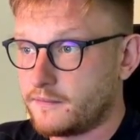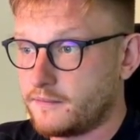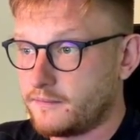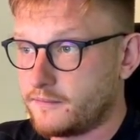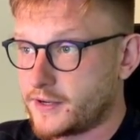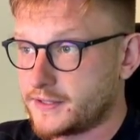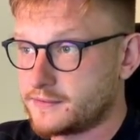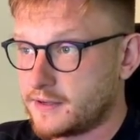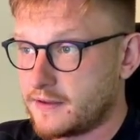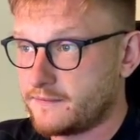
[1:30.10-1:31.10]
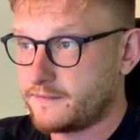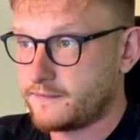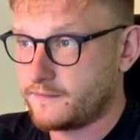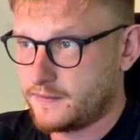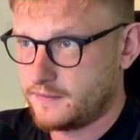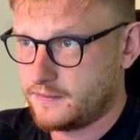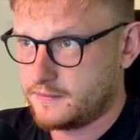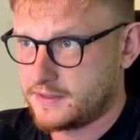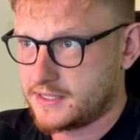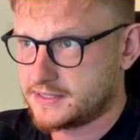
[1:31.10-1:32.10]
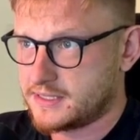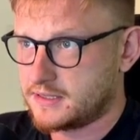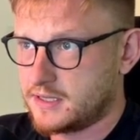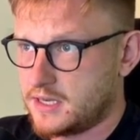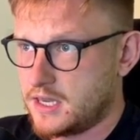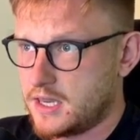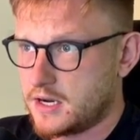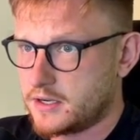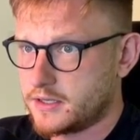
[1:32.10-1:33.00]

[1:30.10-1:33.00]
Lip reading: right to left. You does that here.